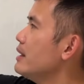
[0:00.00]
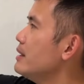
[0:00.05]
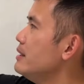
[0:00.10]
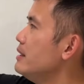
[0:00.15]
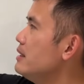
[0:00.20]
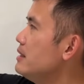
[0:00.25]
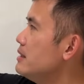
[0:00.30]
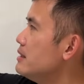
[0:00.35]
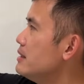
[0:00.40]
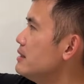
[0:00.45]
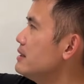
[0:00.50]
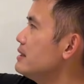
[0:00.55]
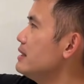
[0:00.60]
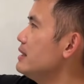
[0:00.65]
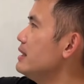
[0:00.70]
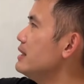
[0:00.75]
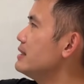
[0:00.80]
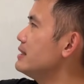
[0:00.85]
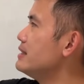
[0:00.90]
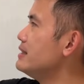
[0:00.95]
this
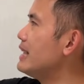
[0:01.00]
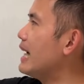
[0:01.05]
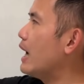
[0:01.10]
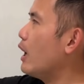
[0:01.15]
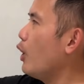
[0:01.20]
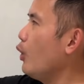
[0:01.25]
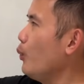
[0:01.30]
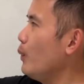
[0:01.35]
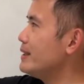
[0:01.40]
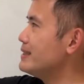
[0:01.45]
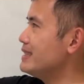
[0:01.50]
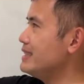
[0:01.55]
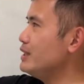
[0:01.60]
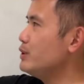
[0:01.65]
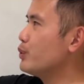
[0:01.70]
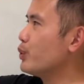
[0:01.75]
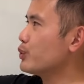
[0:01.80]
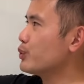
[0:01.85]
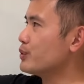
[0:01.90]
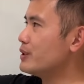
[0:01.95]
is not always
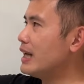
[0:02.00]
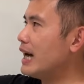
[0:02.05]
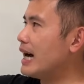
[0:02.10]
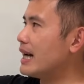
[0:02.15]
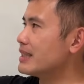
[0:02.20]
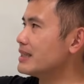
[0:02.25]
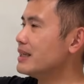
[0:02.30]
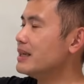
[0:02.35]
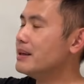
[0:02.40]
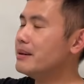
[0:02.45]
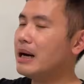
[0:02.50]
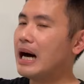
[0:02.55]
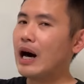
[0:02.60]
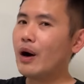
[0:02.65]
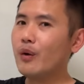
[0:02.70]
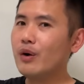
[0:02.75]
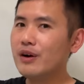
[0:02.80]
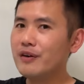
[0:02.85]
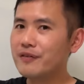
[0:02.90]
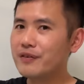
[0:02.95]
equal to that.
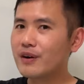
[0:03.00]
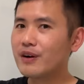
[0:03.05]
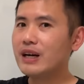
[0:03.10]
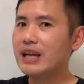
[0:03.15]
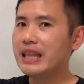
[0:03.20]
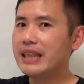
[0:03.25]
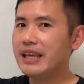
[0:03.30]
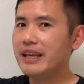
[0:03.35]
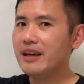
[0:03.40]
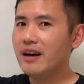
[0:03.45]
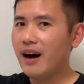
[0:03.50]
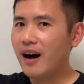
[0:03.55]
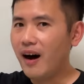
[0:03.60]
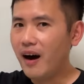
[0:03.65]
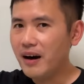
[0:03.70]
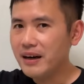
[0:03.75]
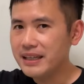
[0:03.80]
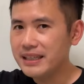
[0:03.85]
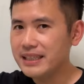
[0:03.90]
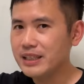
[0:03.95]
However, they
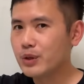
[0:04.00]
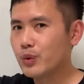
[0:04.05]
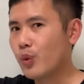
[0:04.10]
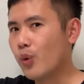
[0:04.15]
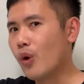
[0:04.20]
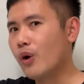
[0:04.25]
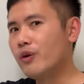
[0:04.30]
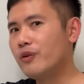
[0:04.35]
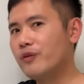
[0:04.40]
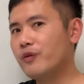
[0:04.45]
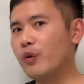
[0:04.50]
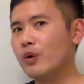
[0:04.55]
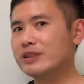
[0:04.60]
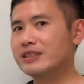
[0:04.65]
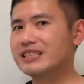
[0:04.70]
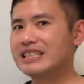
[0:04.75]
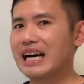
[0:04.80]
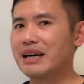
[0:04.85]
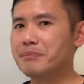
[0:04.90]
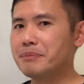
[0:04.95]
are equal for
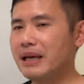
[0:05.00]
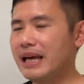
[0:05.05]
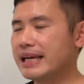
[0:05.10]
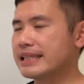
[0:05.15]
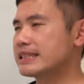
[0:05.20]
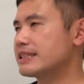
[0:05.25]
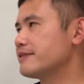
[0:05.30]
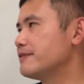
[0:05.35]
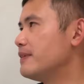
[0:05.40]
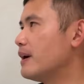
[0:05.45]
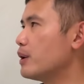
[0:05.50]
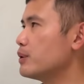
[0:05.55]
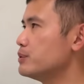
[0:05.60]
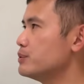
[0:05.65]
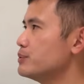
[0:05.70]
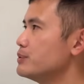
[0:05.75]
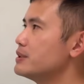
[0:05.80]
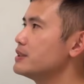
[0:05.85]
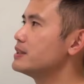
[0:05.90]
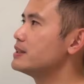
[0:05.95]
some x
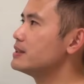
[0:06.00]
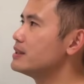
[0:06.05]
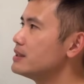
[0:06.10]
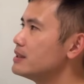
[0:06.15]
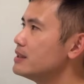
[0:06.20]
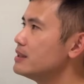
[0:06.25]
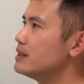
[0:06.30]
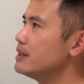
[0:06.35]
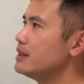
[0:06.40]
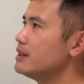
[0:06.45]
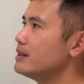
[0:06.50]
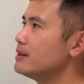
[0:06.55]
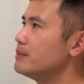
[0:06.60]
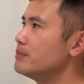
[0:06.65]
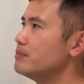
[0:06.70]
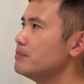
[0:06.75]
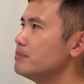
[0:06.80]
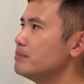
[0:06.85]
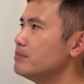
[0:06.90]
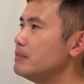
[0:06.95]
values.
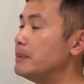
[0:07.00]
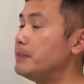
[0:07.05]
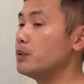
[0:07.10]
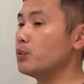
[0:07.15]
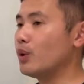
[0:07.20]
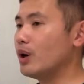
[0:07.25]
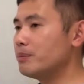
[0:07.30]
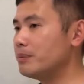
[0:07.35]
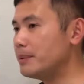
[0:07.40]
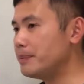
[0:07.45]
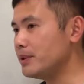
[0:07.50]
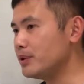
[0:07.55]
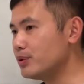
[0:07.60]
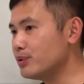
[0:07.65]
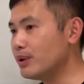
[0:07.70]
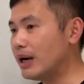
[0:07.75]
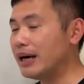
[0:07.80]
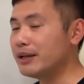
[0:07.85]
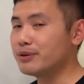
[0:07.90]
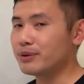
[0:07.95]
Maybe 1, maybe
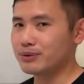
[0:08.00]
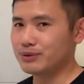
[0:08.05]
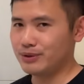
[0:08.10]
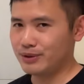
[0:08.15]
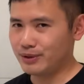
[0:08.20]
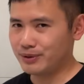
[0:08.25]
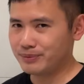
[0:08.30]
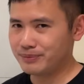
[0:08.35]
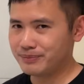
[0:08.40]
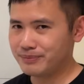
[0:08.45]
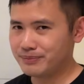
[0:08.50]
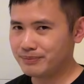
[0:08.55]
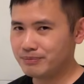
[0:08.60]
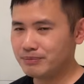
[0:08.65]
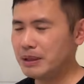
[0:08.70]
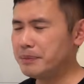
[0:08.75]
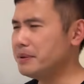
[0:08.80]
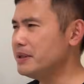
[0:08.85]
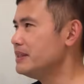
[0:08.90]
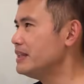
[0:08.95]
2, I don't know.
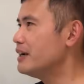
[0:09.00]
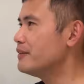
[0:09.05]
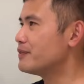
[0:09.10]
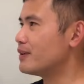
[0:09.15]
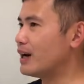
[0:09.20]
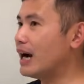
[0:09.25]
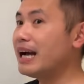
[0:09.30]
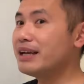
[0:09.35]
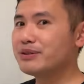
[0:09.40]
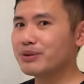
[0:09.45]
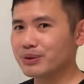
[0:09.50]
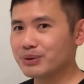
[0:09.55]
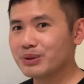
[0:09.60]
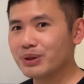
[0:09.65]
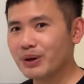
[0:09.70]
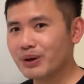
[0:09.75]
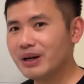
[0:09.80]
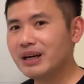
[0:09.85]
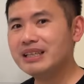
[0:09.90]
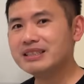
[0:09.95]
Maybe never, I don't
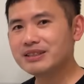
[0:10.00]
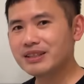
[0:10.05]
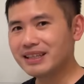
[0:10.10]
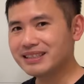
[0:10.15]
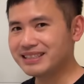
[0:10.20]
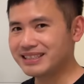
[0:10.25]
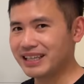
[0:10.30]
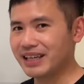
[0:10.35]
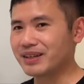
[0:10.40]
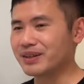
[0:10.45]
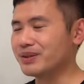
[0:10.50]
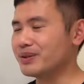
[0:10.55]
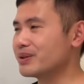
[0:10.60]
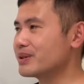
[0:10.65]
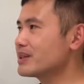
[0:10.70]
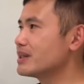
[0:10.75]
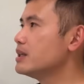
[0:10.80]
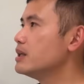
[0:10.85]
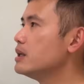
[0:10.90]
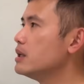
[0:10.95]
know. So let's take a
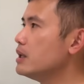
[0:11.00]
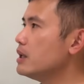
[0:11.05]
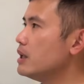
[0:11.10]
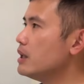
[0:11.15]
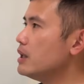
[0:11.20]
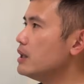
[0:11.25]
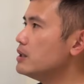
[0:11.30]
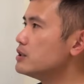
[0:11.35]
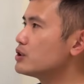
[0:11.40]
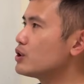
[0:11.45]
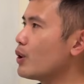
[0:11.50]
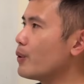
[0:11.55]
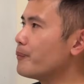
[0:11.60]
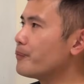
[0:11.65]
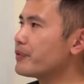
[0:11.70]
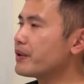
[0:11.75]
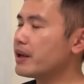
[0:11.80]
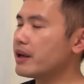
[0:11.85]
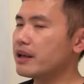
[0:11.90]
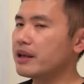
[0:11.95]
look.
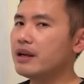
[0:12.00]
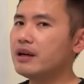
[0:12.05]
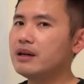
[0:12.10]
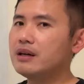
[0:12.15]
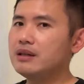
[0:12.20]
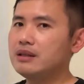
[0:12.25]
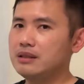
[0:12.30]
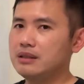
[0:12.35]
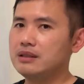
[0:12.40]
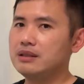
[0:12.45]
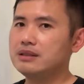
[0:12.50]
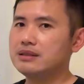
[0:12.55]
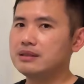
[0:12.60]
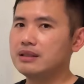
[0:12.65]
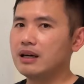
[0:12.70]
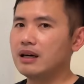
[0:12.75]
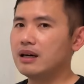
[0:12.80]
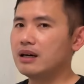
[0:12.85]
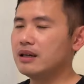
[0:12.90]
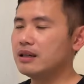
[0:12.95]
So here is
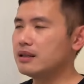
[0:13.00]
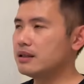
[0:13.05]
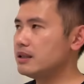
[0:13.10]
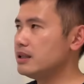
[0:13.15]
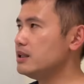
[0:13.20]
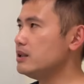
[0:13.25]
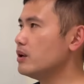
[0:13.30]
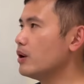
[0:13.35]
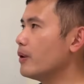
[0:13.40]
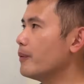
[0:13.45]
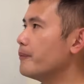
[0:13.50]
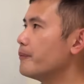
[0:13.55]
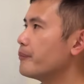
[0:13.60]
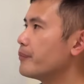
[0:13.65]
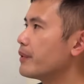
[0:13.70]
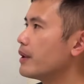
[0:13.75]
the deal.